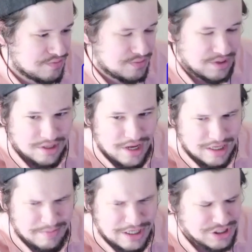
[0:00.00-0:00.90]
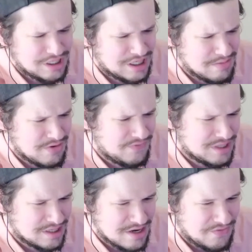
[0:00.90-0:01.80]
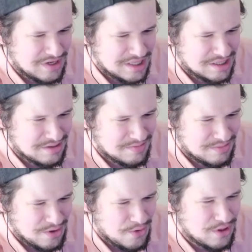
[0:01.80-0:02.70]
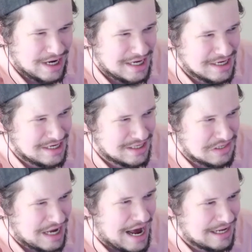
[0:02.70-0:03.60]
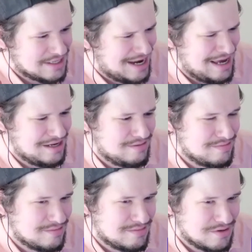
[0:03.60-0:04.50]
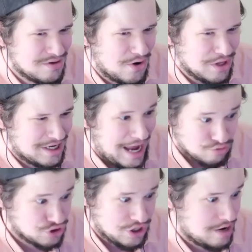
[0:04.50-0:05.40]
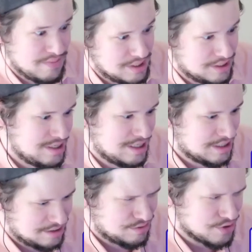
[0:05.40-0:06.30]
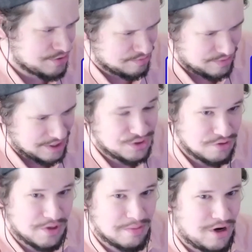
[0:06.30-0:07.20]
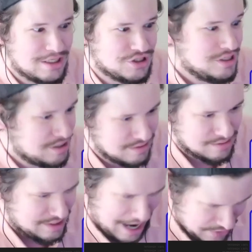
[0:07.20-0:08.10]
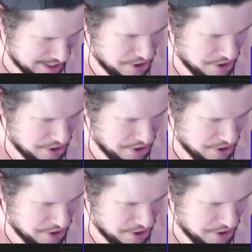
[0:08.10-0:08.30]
especially some of his stuff is the whole idea is of content, or like how sharp is this through YouTube compression? Not very.